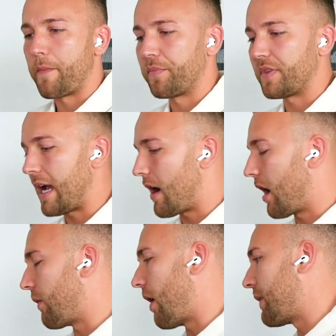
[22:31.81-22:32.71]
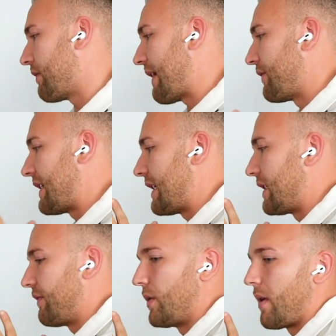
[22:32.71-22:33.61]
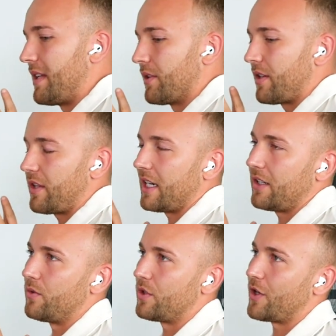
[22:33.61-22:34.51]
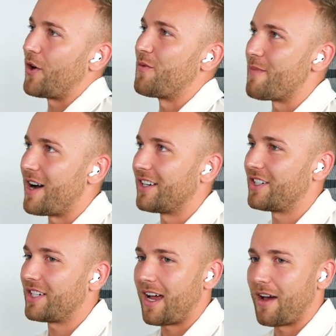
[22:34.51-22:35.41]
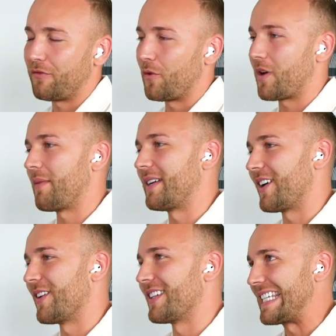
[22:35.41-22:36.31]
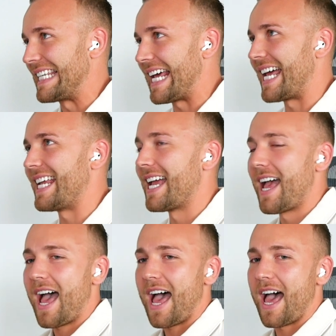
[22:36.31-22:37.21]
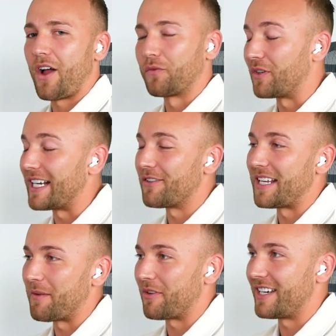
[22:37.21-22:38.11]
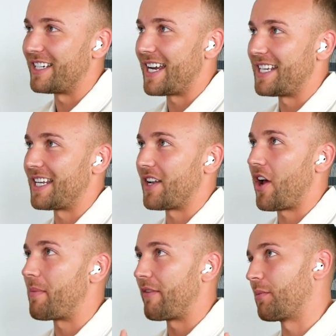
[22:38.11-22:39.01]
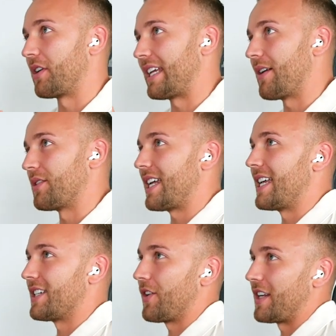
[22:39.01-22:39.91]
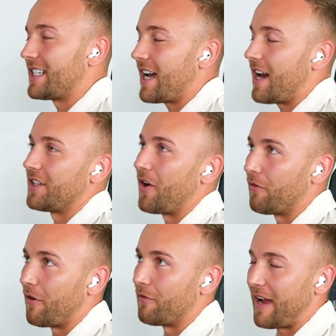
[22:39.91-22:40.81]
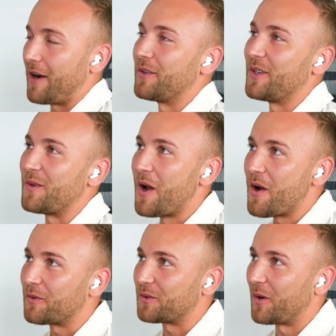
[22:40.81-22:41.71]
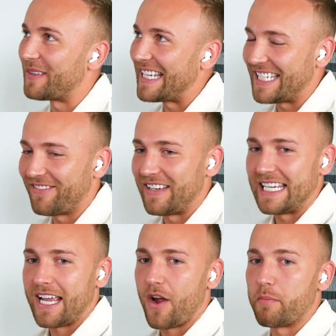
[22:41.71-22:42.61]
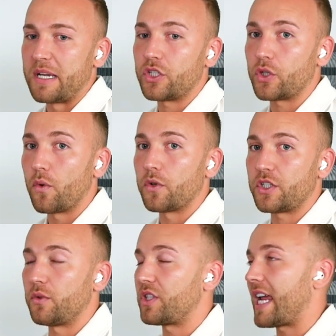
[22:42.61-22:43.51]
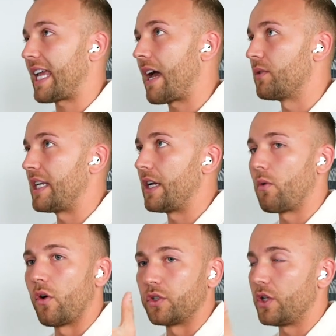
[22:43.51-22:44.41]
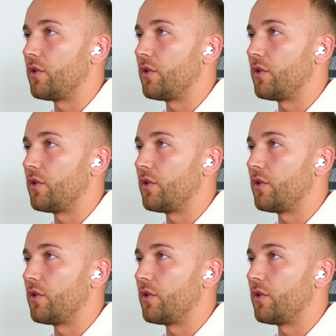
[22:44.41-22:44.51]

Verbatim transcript: I want to round this interview up, Neil. So thank you so much for coming on today. I really, really appreciate it. And I hope everybody else has got a ton of value from this video. Be sure to check out Neil on